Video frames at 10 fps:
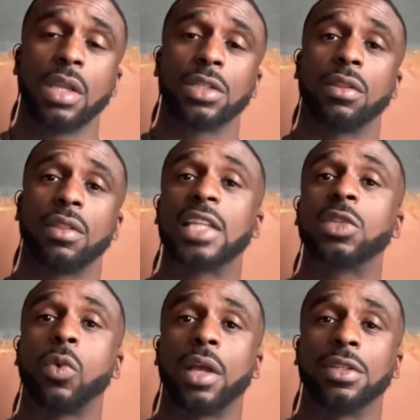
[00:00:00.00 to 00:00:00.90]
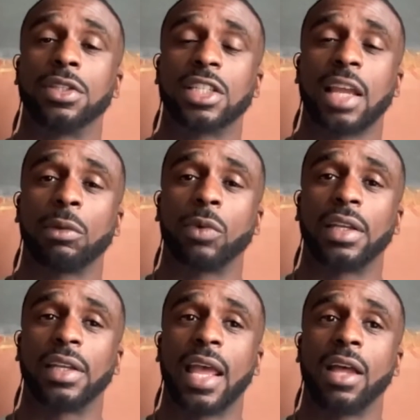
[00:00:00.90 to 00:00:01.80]
So that's why this is telling right
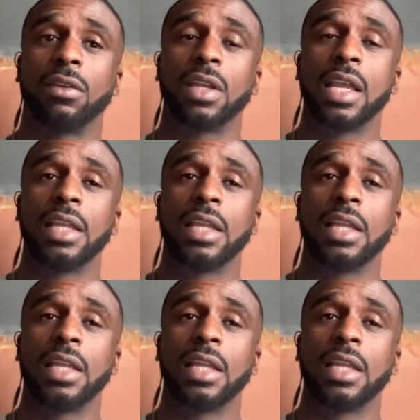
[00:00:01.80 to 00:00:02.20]
now,